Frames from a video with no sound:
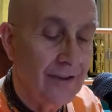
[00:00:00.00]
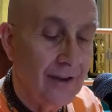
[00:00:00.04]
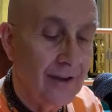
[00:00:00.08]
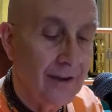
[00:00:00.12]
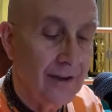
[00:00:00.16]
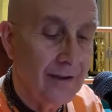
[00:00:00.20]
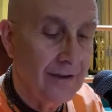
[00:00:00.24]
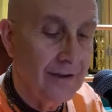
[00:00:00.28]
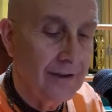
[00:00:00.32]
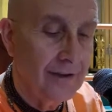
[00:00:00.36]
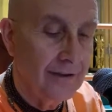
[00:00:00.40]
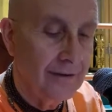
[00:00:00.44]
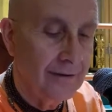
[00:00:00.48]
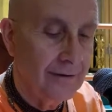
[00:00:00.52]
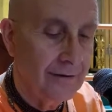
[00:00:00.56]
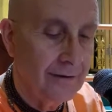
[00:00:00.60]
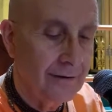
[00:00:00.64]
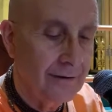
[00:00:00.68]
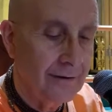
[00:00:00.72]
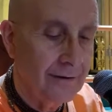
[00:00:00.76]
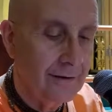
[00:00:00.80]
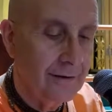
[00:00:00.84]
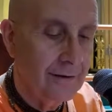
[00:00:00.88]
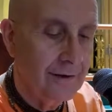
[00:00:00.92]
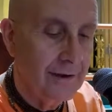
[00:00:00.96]
unless
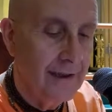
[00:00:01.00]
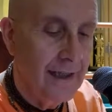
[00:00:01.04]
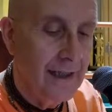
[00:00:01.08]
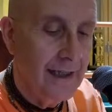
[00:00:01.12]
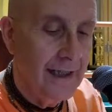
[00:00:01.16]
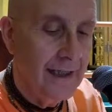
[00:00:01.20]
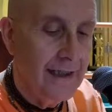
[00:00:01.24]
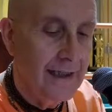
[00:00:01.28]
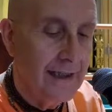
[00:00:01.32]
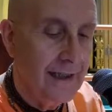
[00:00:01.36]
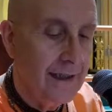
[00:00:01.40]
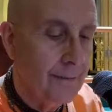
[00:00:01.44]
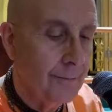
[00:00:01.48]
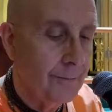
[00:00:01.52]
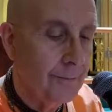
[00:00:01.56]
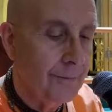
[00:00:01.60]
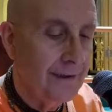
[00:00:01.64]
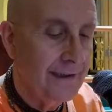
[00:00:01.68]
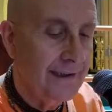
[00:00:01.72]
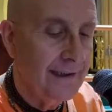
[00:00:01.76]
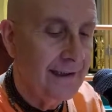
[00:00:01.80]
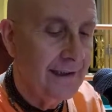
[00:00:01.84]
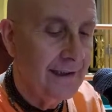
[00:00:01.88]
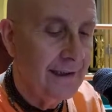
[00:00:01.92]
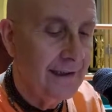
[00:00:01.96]
and until
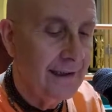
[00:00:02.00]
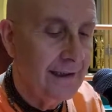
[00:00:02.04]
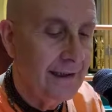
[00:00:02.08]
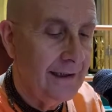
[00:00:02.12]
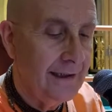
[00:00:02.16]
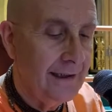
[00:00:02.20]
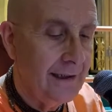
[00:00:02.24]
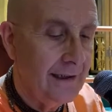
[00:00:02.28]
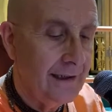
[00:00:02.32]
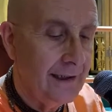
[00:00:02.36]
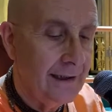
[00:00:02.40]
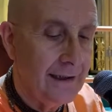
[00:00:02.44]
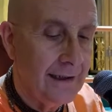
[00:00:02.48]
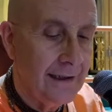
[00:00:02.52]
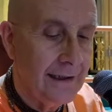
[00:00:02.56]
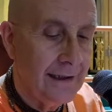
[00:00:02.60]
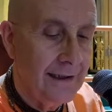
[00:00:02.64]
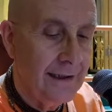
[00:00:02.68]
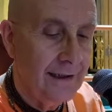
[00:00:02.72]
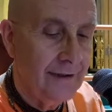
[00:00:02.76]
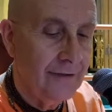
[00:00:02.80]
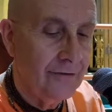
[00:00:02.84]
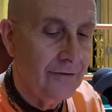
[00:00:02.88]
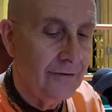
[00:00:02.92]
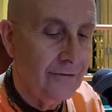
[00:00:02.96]
he
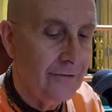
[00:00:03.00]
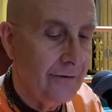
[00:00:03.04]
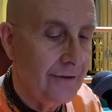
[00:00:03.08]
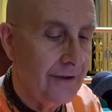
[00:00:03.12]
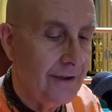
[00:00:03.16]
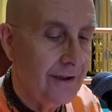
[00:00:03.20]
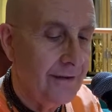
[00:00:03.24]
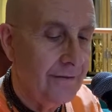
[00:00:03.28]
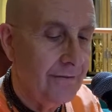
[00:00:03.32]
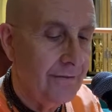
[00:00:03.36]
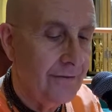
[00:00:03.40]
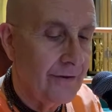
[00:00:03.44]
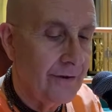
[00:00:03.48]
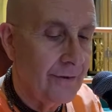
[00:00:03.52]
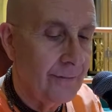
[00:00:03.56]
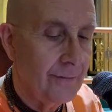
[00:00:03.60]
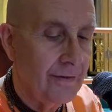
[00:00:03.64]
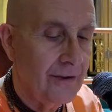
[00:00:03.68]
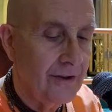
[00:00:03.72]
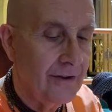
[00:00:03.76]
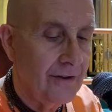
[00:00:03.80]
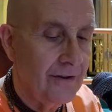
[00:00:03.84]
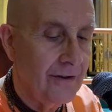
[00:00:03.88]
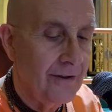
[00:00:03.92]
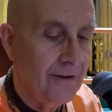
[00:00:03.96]
completely is
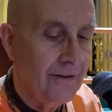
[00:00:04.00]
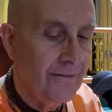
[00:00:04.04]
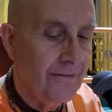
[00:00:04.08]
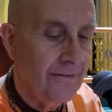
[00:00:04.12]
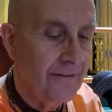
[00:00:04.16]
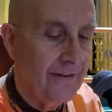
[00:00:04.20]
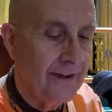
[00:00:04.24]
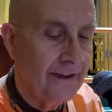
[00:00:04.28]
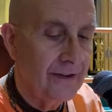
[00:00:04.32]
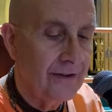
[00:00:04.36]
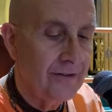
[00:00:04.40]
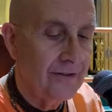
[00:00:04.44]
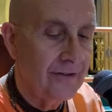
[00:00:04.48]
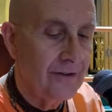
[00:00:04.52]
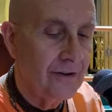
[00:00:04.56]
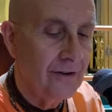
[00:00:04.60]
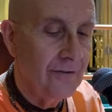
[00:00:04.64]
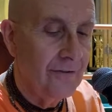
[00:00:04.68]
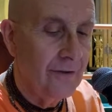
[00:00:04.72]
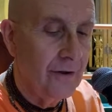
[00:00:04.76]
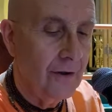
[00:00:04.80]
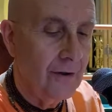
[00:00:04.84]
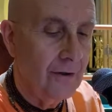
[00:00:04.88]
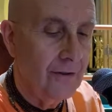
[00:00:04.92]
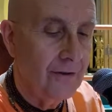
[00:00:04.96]
free from the
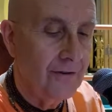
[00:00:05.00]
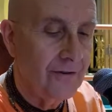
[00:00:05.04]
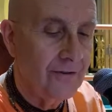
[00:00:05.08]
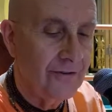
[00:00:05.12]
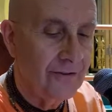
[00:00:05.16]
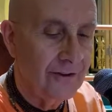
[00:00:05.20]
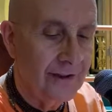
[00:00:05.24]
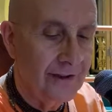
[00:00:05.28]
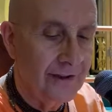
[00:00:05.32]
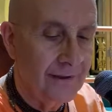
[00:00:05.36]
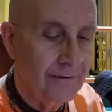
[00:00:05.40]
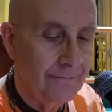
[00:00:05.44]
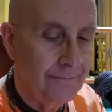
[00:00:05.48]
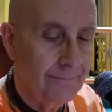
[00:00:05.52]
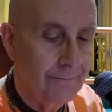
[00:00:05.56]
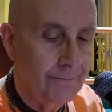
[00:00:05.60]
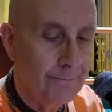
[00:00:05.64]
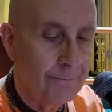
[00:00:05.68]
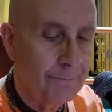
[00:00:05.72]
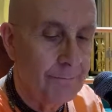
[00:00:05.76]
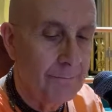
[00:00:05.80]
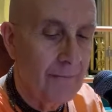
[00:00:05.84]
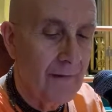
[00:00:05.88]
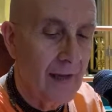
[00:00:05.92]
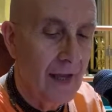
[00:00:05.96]
effects of all
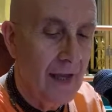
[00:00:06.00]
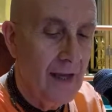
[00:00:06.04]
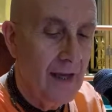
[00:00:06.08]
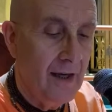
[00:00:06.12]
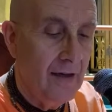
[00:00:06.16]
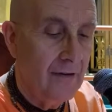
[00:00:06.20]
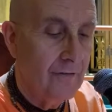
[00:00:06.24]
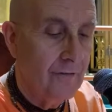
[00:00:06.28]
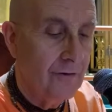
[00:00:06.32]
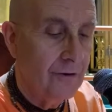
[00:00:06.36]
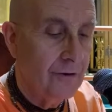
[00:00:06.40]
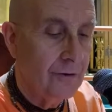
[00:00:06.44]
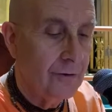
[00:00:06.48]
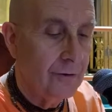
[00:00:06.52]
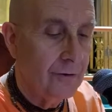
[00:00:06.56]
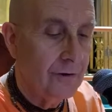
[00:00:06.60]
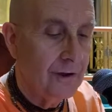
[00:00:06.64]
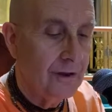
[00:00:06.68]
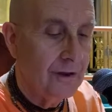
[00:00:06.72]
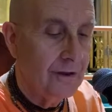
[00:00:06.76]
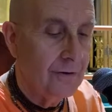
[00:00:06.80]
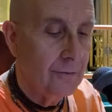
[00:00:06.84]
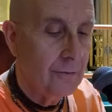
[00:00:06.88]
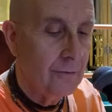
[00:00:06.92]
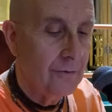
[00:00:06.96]
sin.
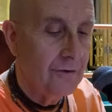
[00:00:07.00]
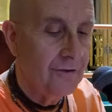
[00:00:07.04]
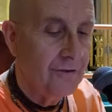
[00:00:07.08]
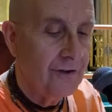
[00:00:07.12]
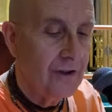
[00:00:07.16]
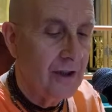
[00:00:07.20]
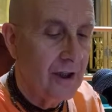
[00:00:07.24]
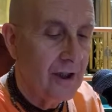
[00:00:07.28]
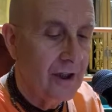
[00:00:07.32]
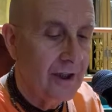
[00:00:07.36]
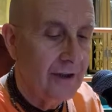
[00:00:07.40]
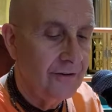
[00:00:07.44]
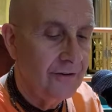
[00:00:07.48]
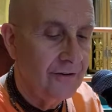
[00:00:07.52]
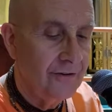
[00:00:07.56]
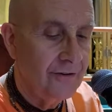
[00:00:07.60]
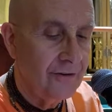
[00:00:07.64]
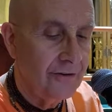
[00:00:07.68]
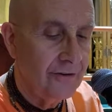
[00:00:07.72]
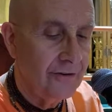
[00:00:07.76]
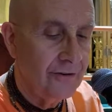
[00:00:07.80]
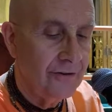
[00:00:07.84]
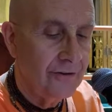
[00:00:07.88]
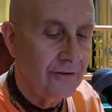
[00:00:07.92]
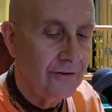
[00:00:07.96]
Vidura was
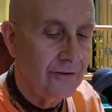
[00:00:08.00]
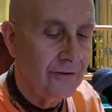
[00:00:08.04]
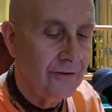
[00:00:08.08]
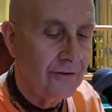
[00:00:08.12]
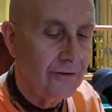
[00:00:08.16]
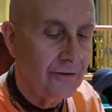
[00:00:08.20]
conscious